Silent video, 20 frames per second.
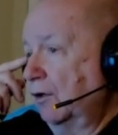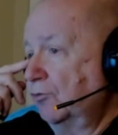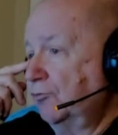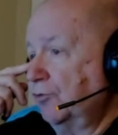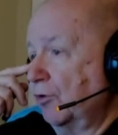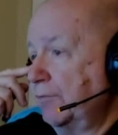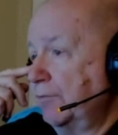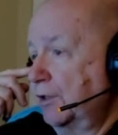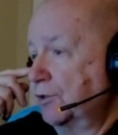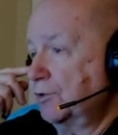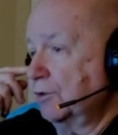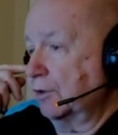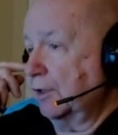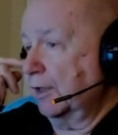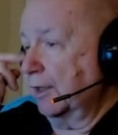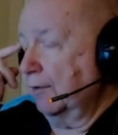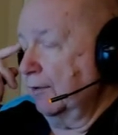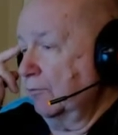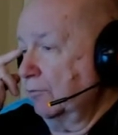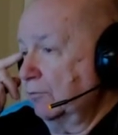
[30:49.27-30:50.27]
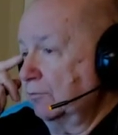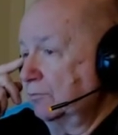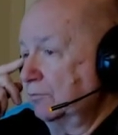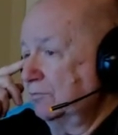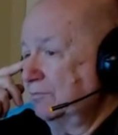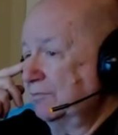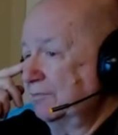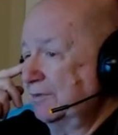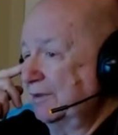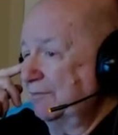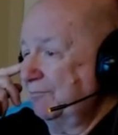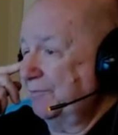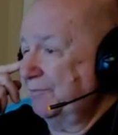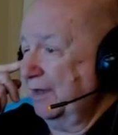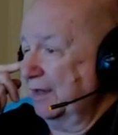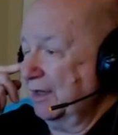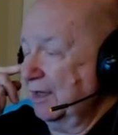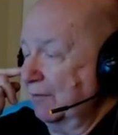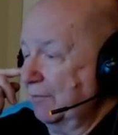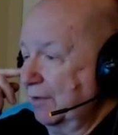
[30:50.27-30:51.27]
mentioned that I, I'm
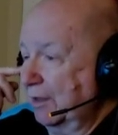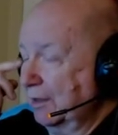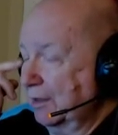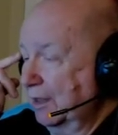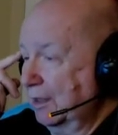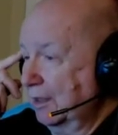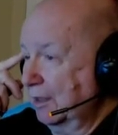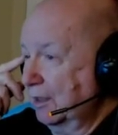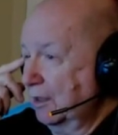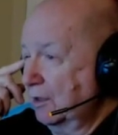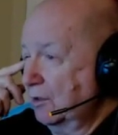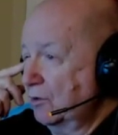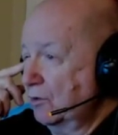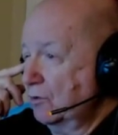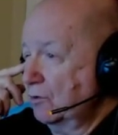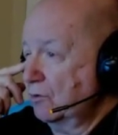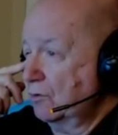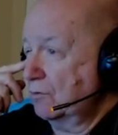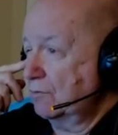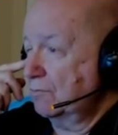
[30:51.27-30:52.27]
thinking about getting a new,